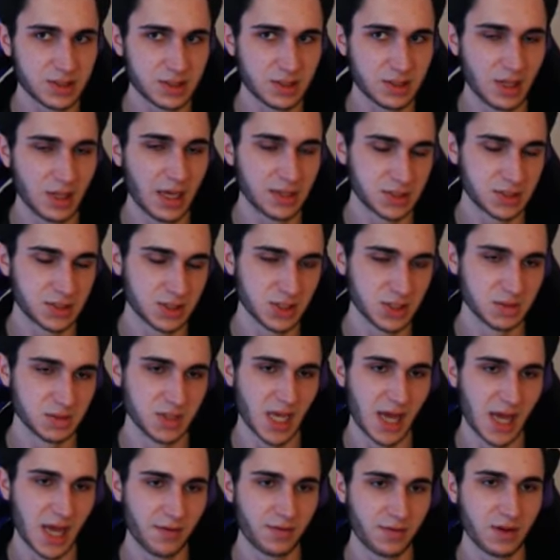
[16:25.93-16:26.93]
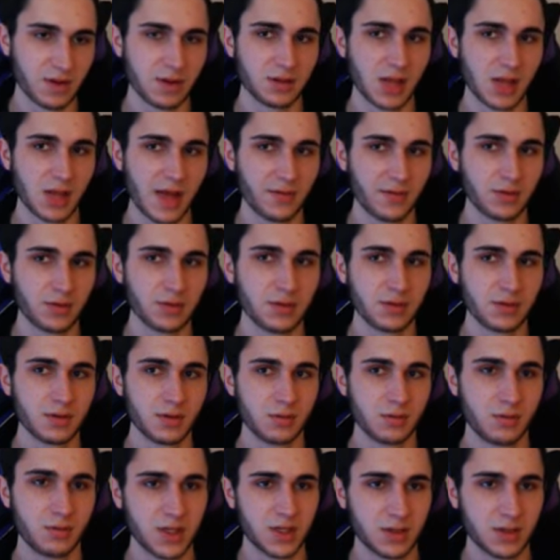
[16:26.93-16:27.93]
excuse me, every level
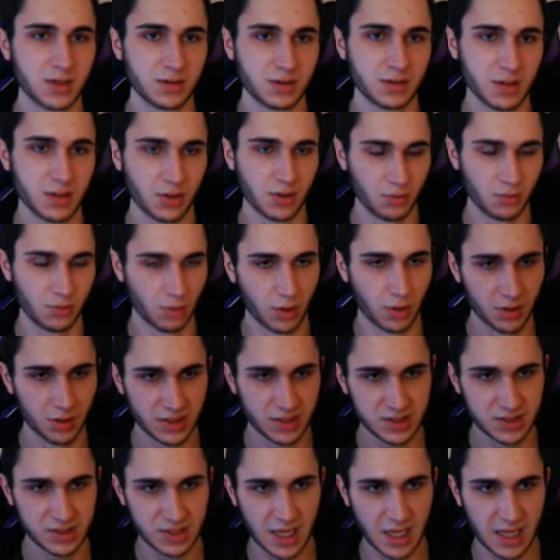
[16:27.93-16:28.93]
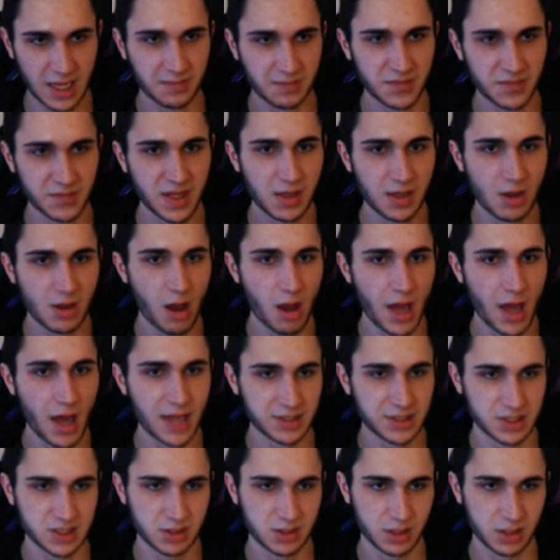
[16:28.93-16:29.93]
within the world in this game
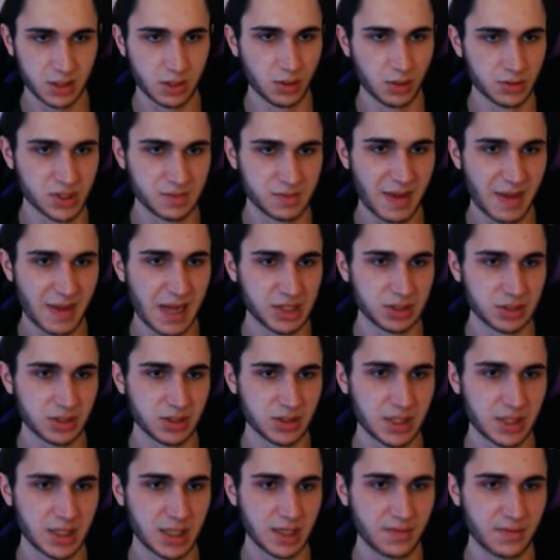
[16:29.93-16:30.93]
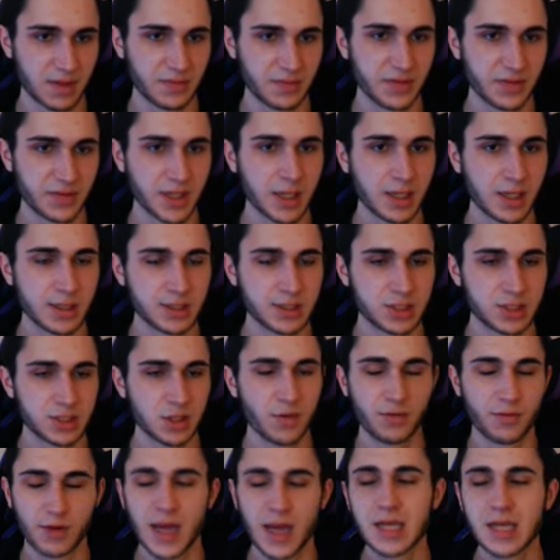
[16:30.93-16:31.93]
has a golden spatula at the end of it. So
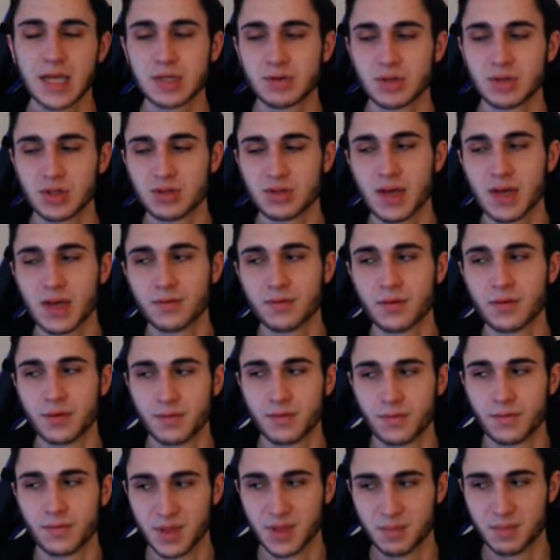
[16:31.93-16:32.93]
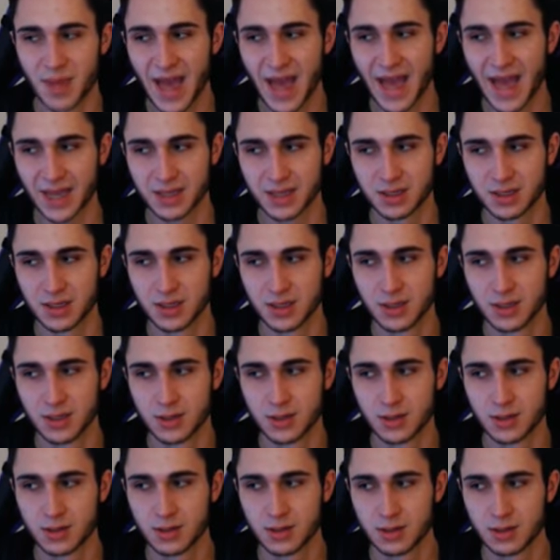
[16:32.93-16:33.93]
if we're entering the level from the back,
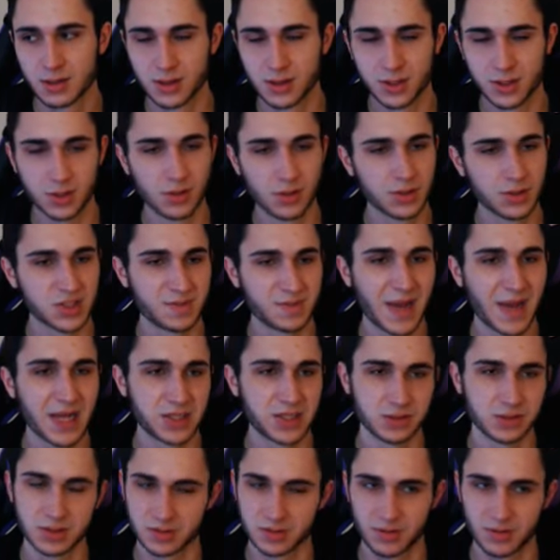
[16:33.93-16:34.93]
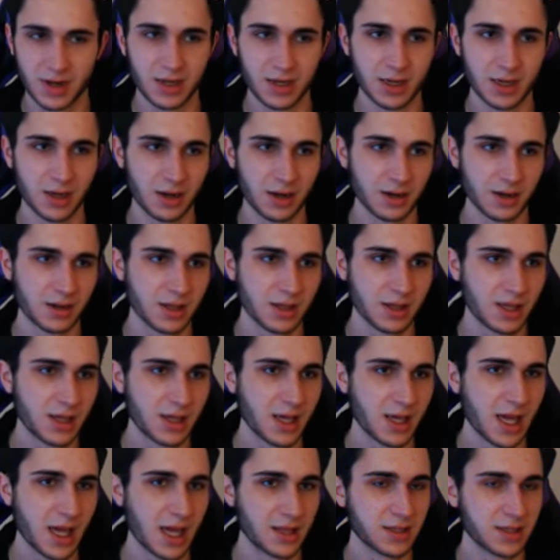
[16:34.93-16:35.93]
the golden spatula is right here.
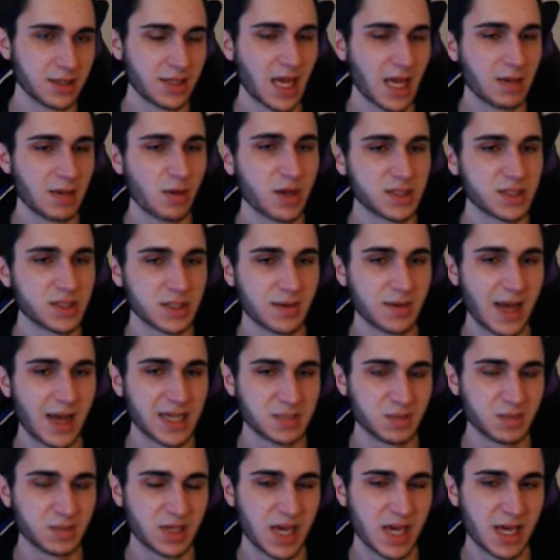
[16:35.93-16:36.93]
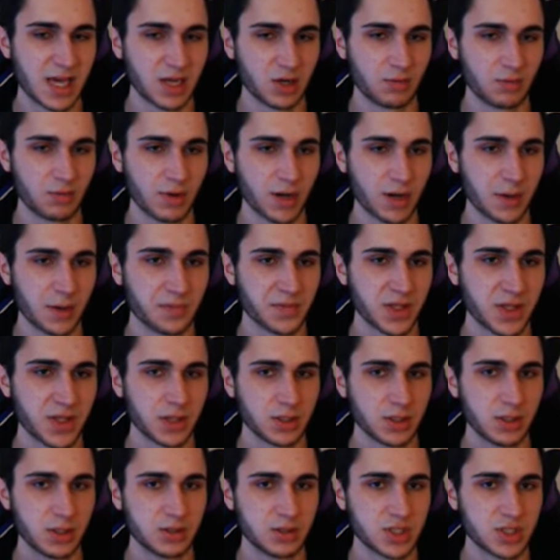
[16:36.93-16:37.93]
And the game also has a mechanic where
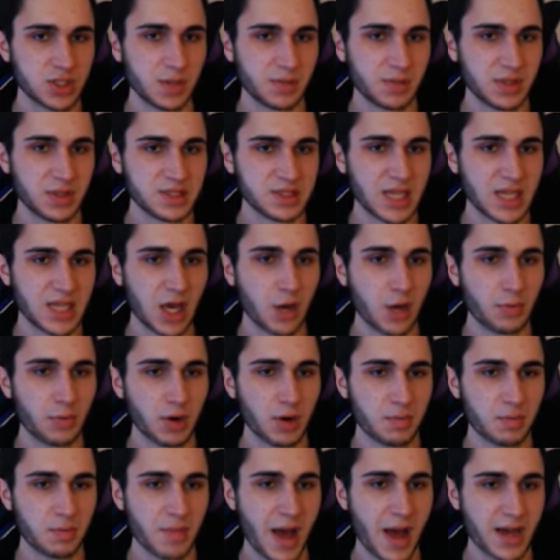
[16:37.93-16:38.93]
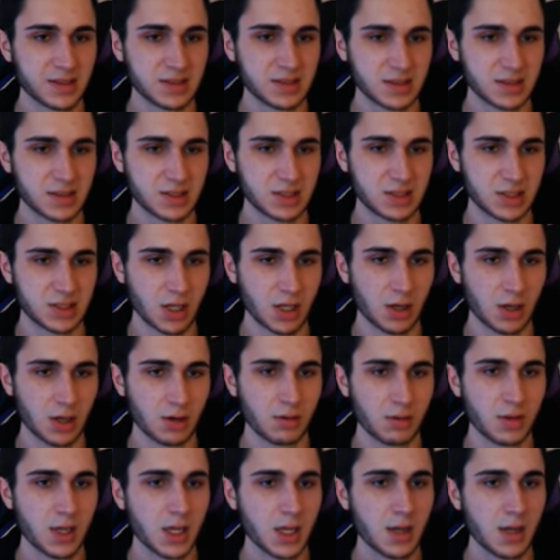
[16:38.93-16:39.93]
you can jump in these teleport boxes to
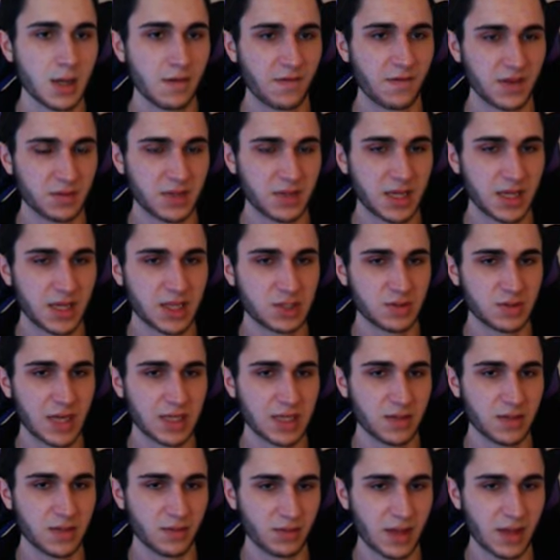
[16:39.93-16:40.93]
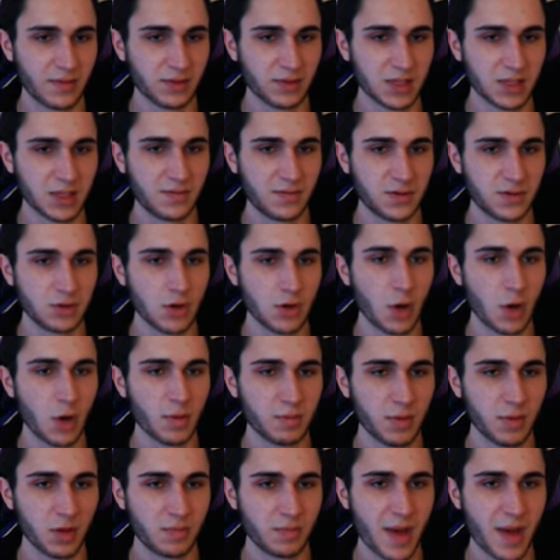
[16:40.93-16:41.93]
go from the beginning to an end of the level if you
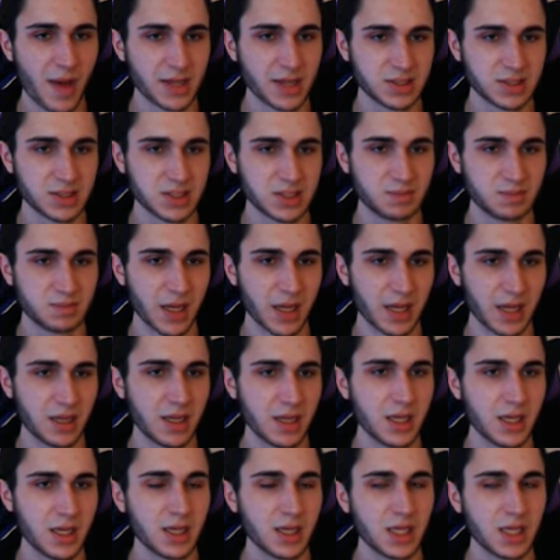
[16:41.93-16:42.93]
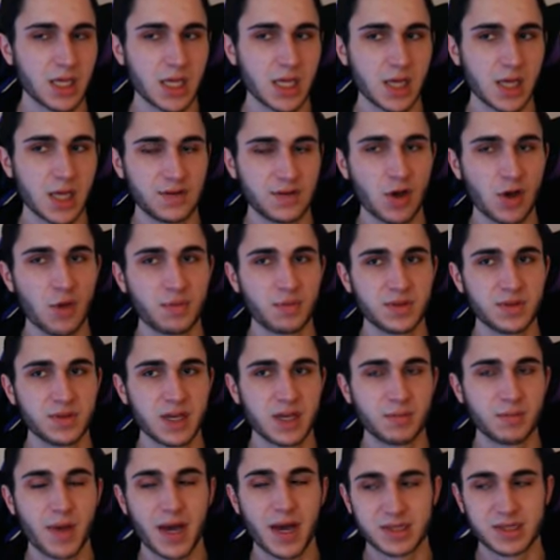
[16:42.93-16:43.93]
open both boxes. But if you open
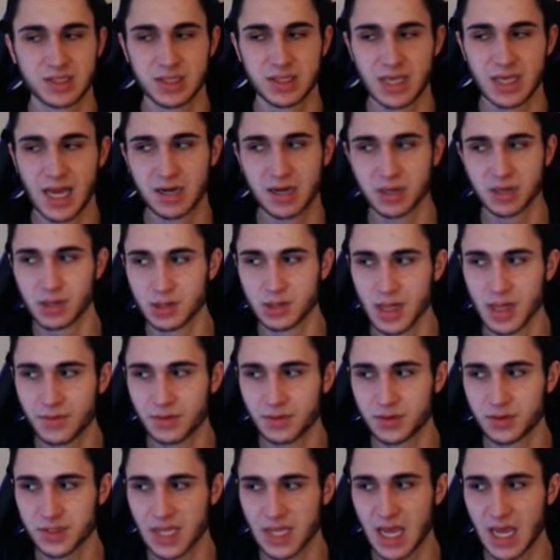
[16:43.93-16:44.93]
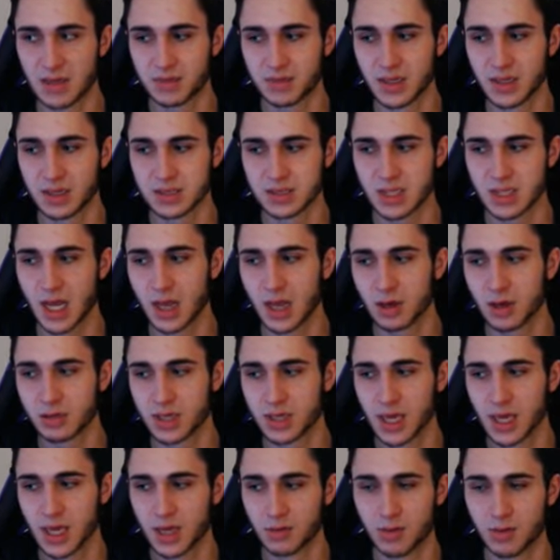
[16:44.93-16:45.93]
the box at the end of the level, the game thinks, oh,
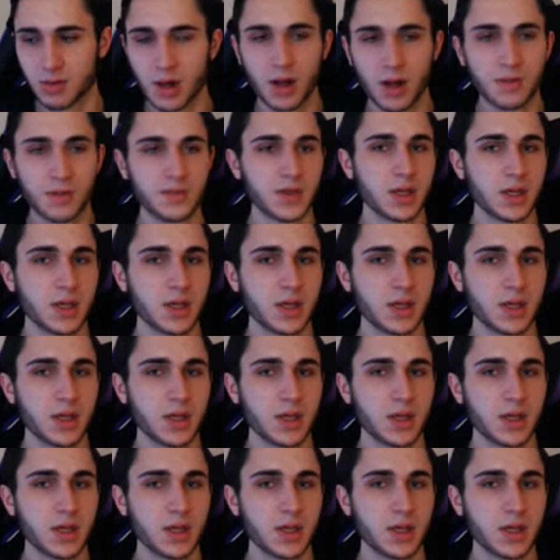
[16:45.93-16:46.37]
okay, well,